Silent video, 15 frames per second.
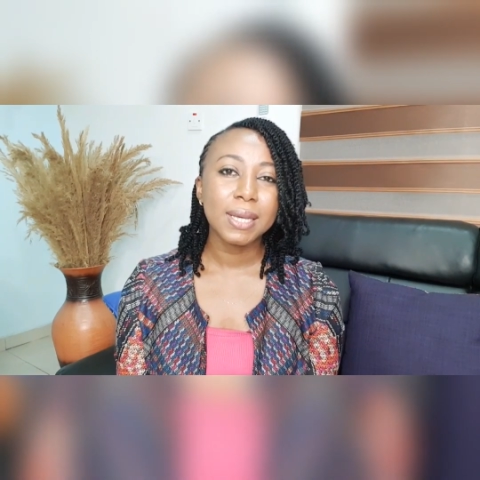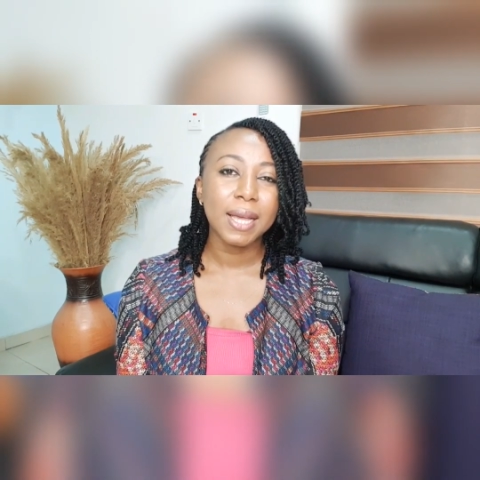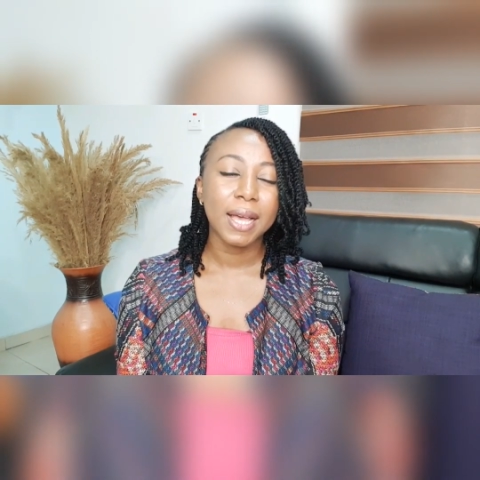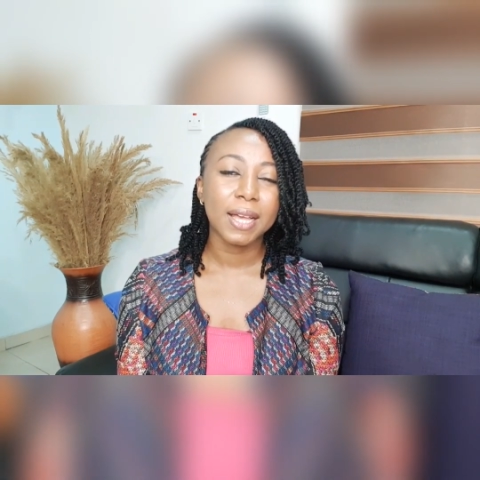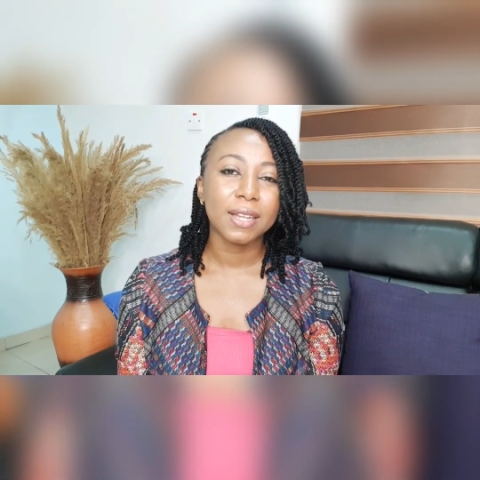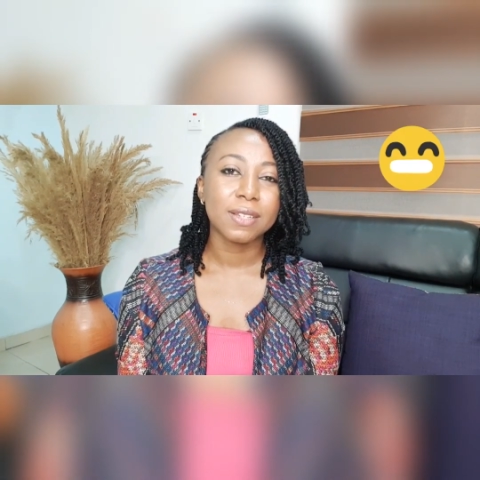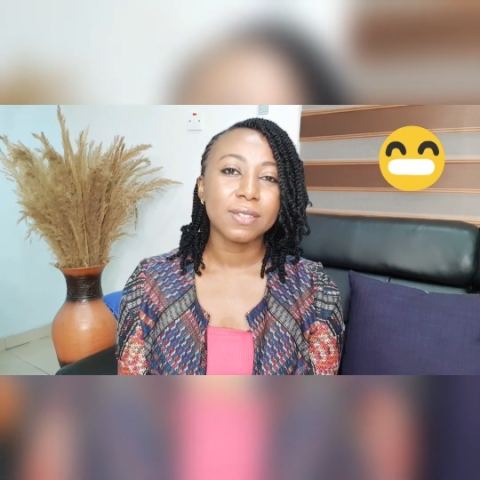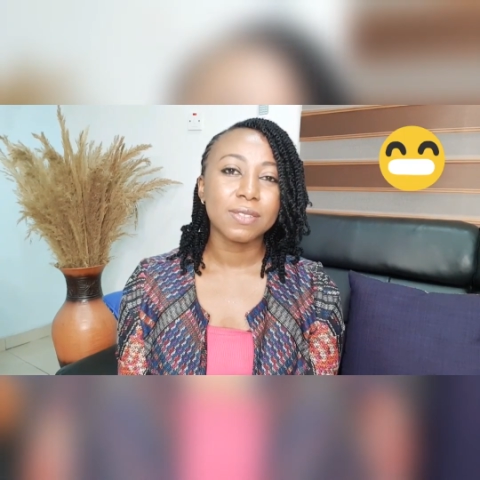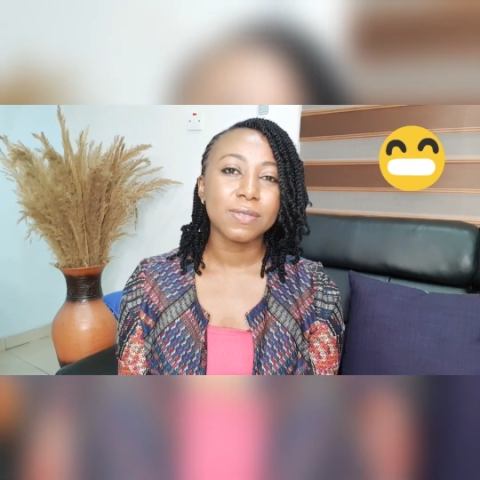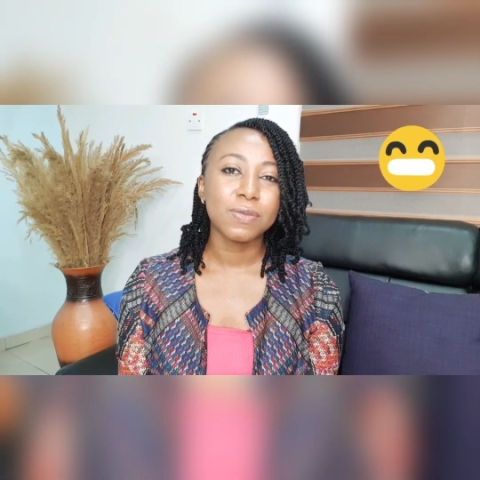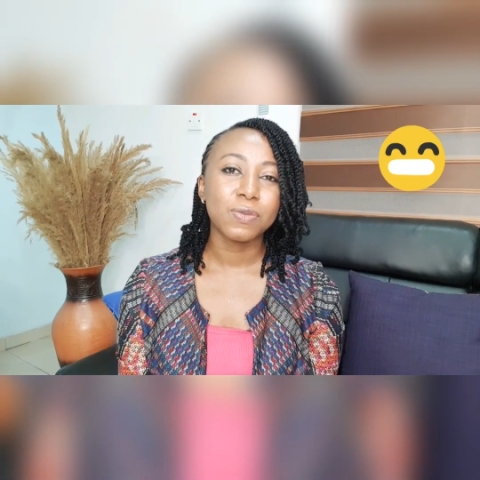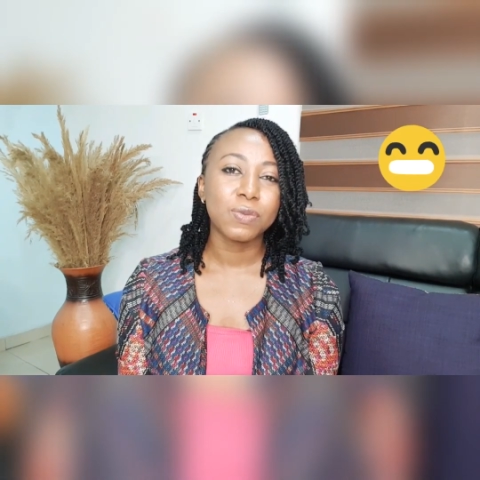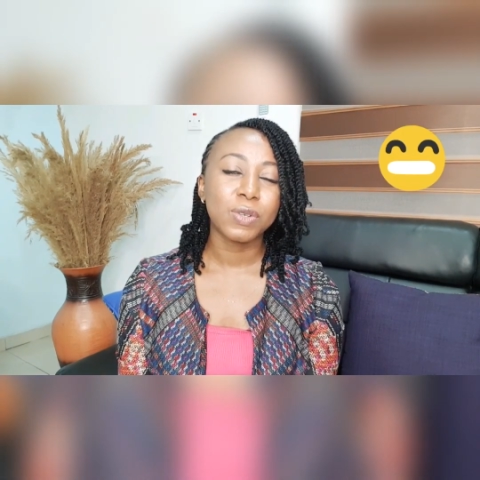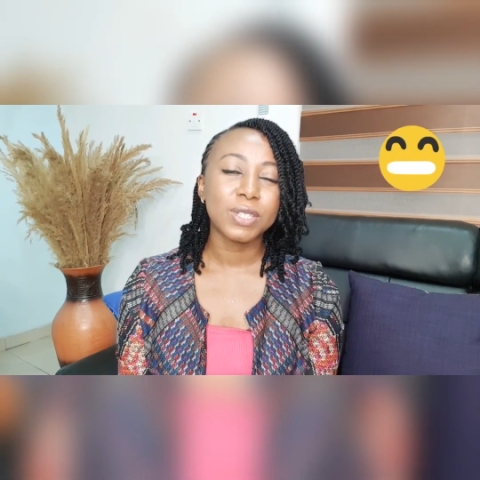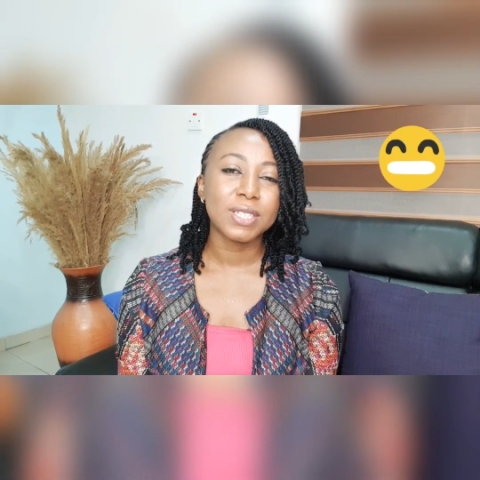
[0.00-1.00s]
and
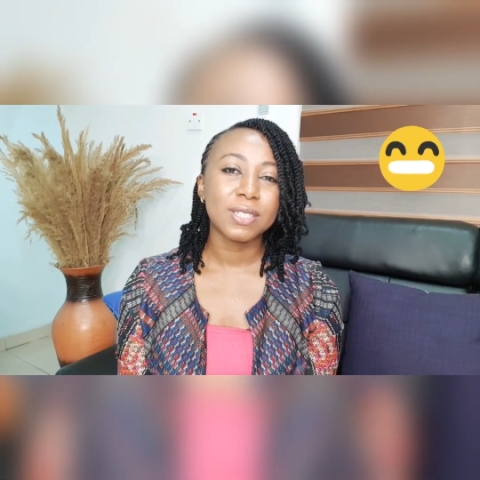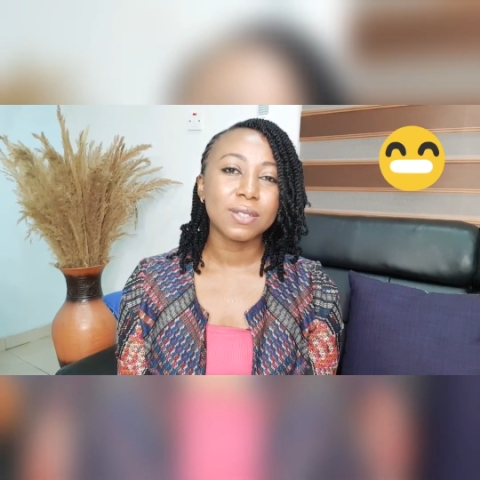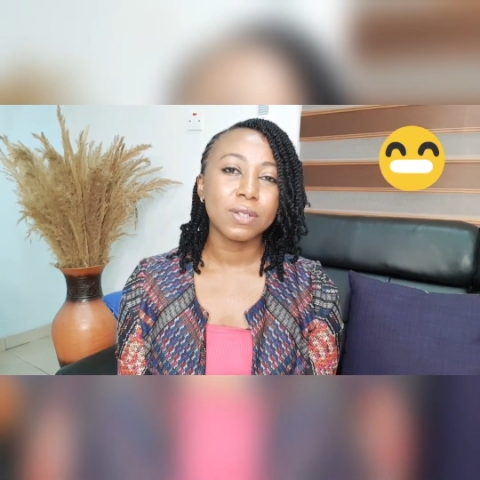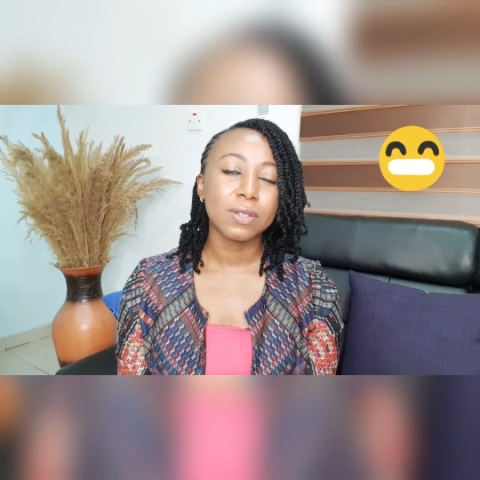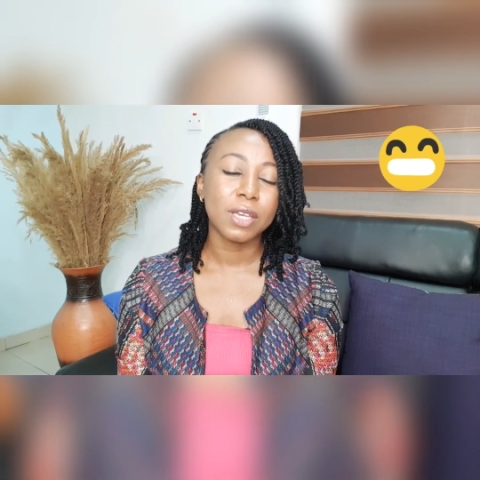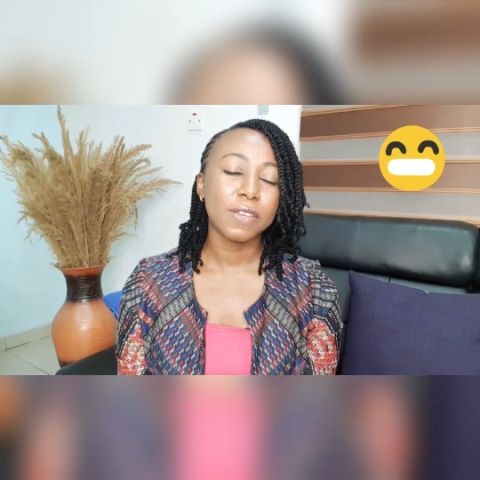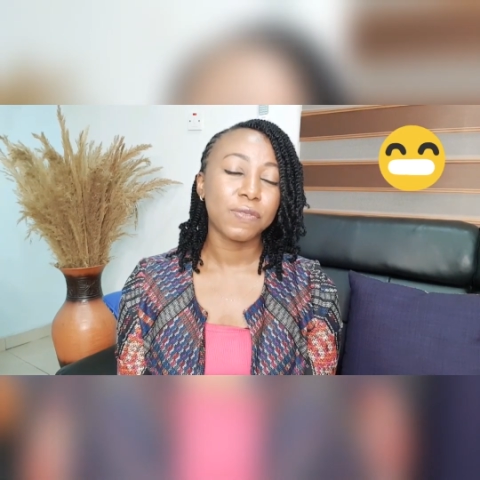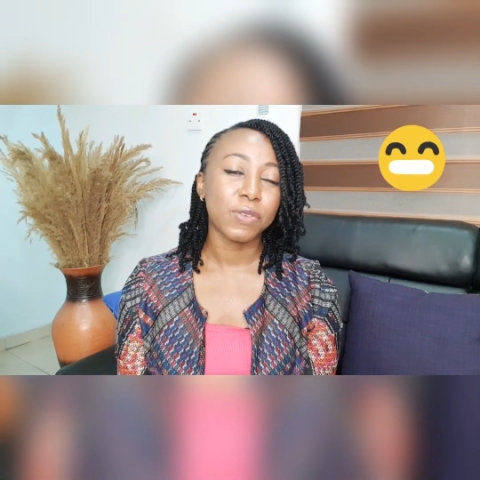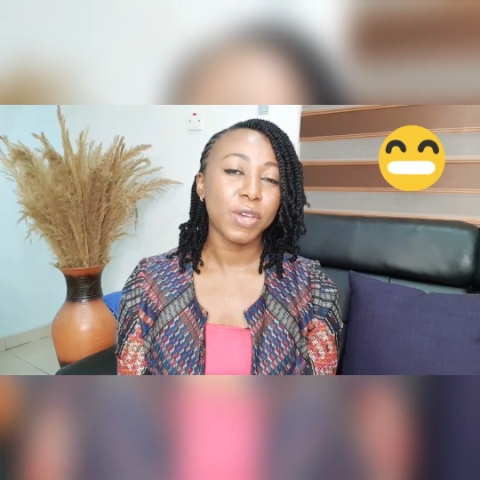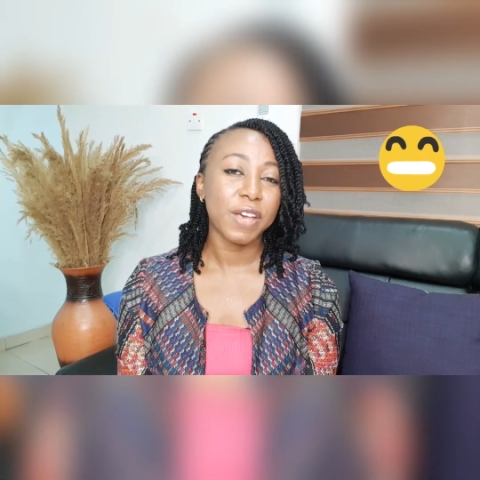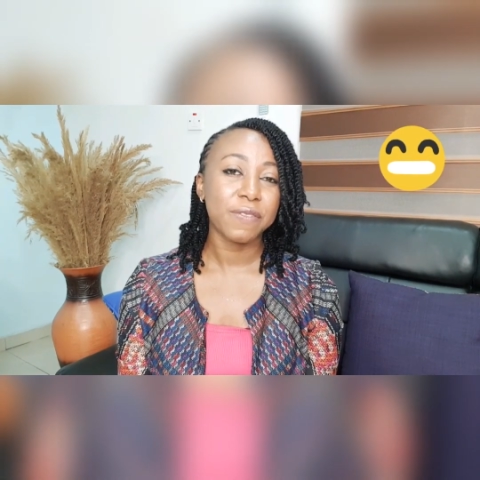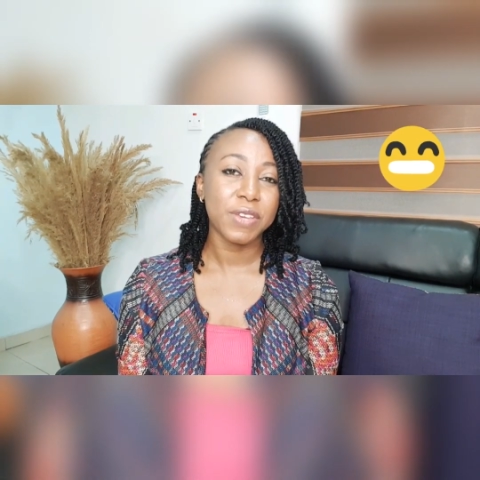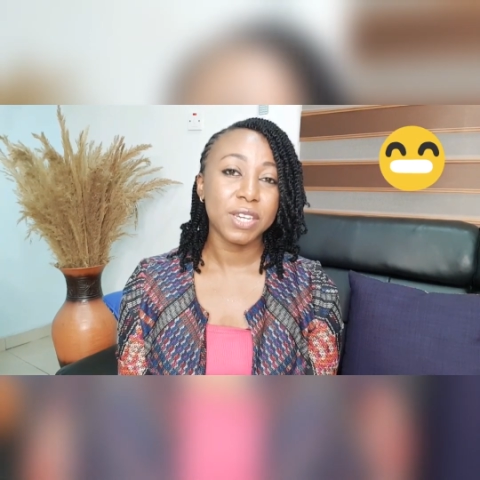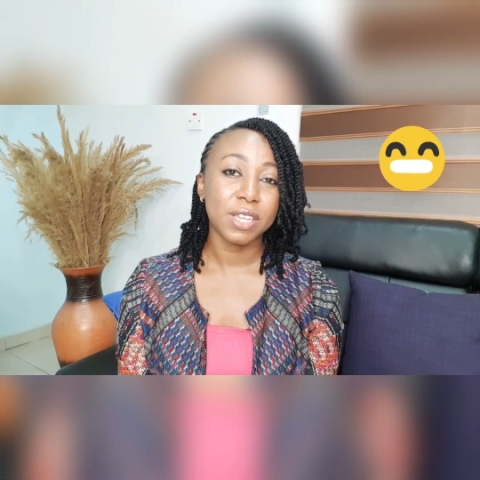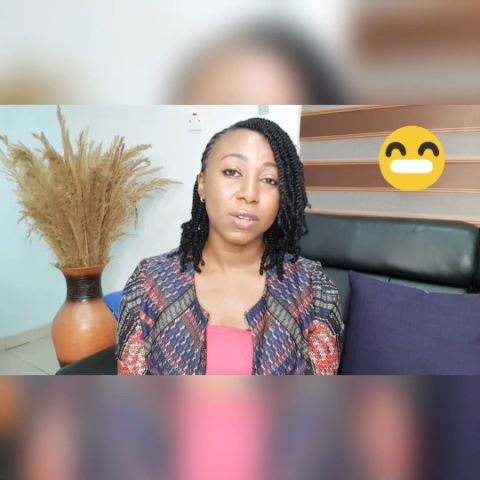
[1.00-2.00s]
if you
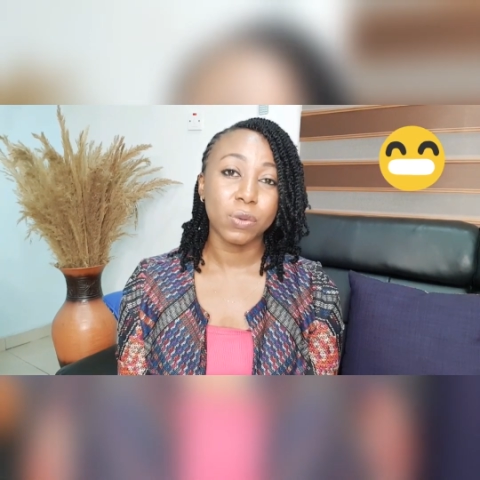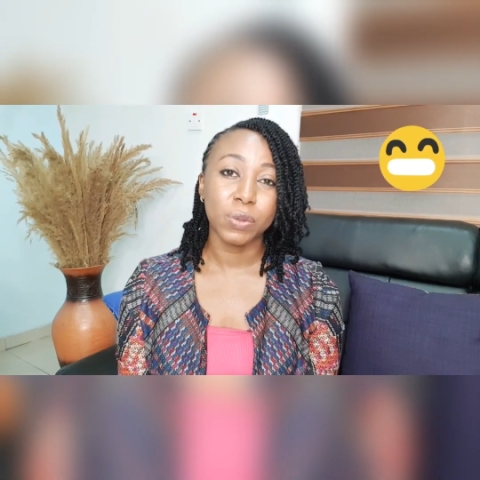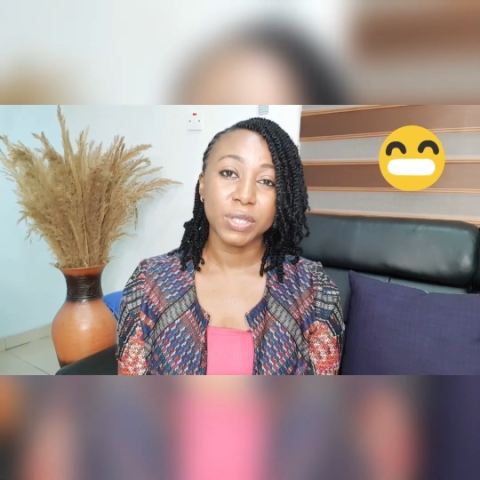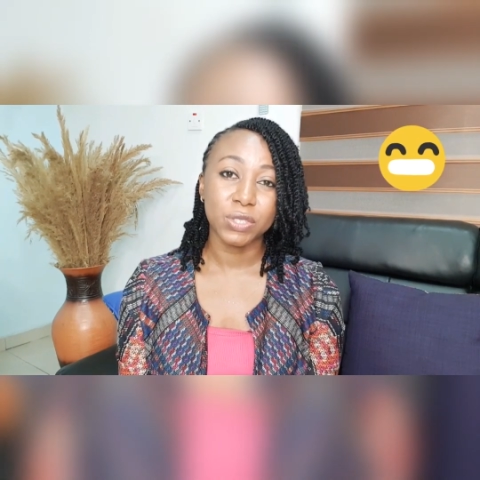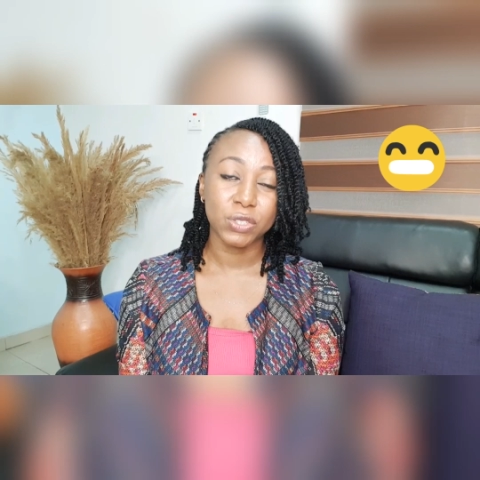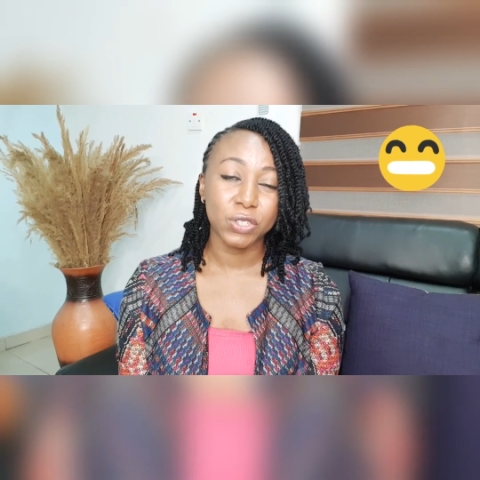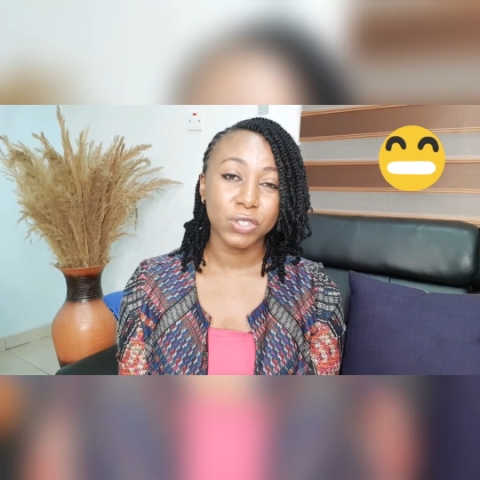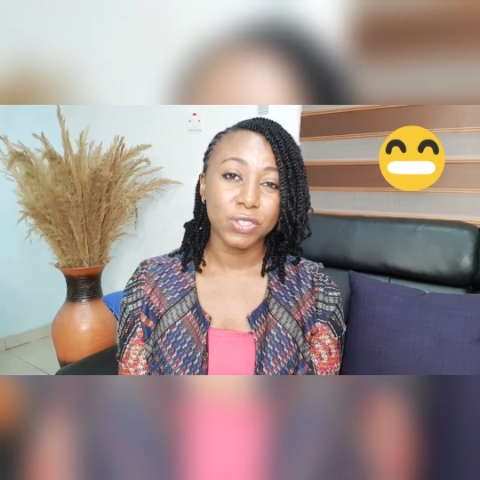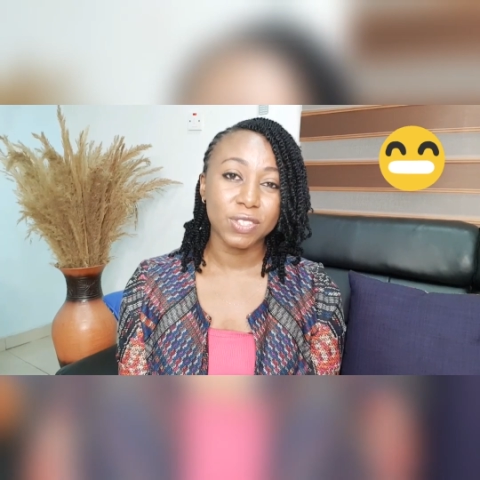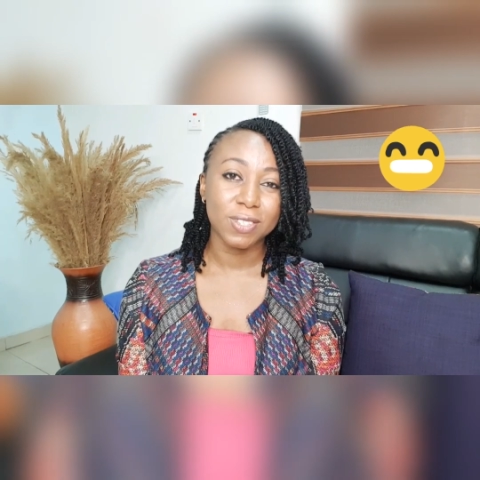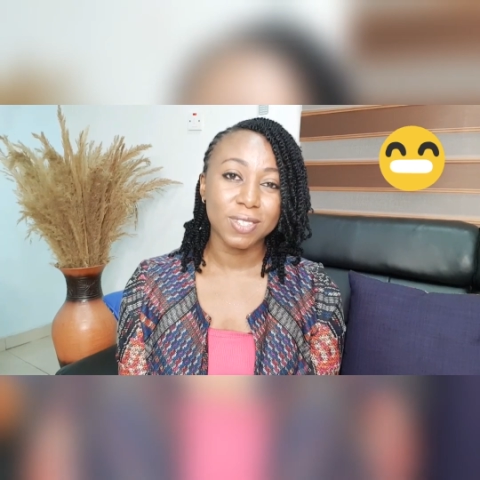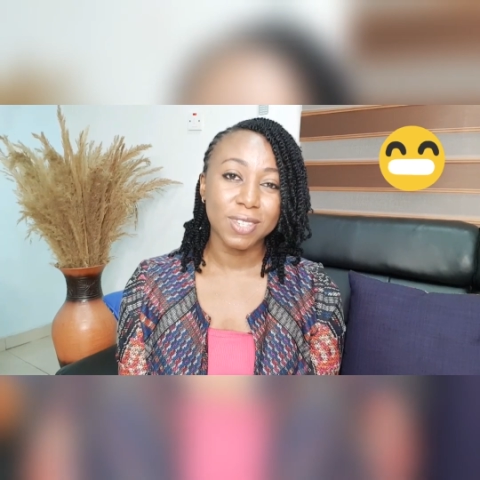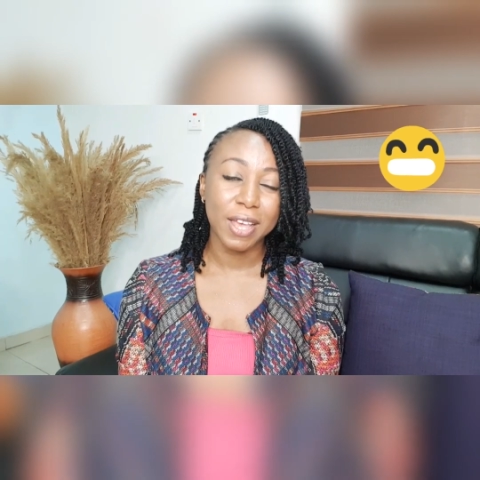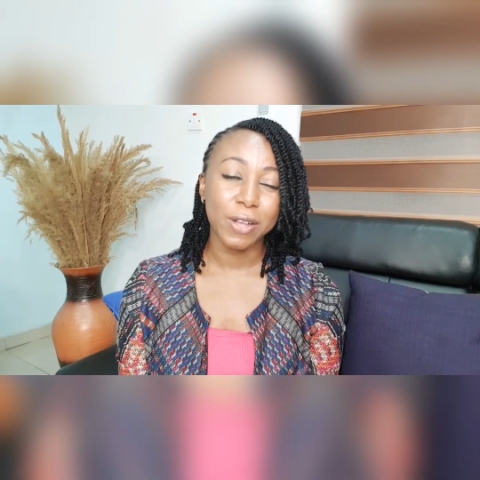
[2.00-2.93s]
have any questions,